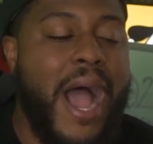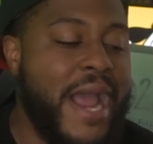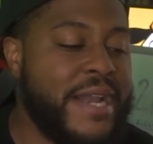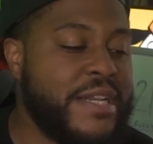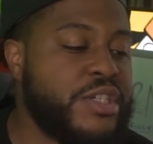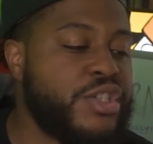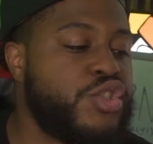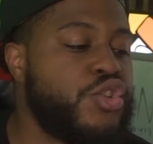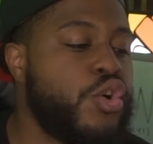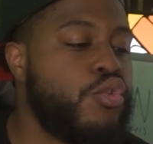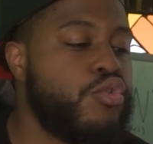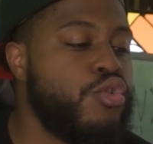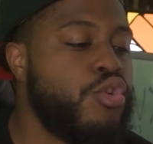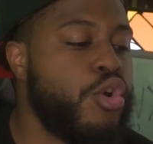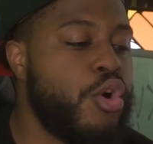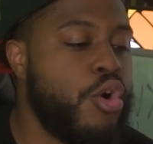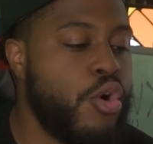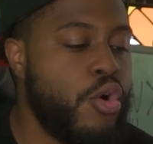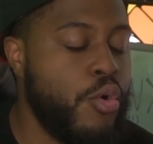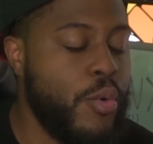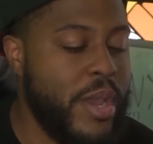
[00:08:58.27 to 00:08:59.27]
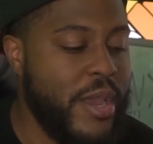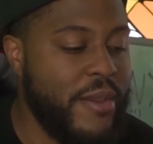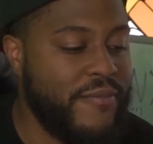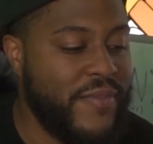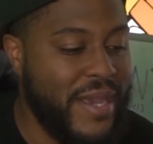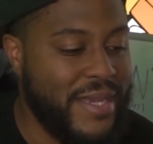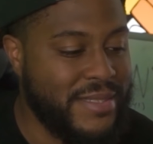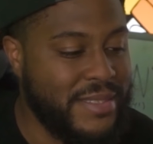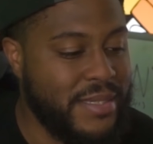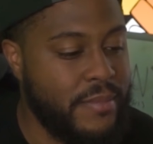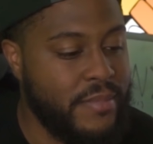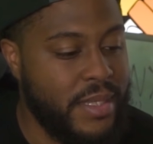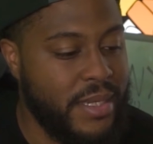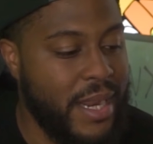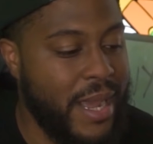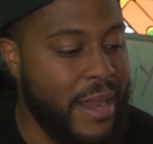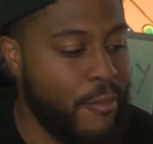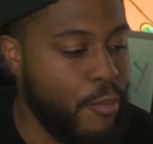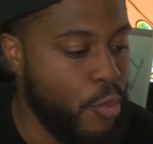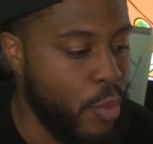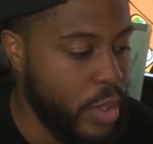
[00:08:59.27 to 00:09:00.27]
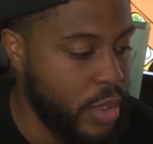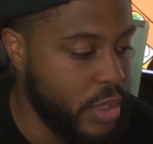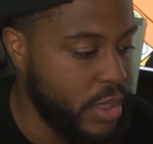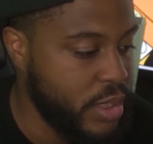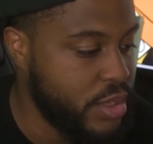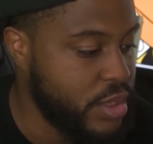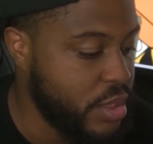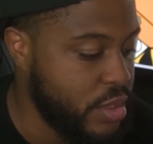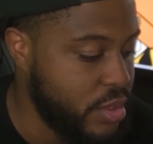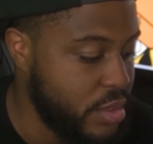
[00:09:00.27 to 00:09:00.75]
I just don't know if that's something I'm willing to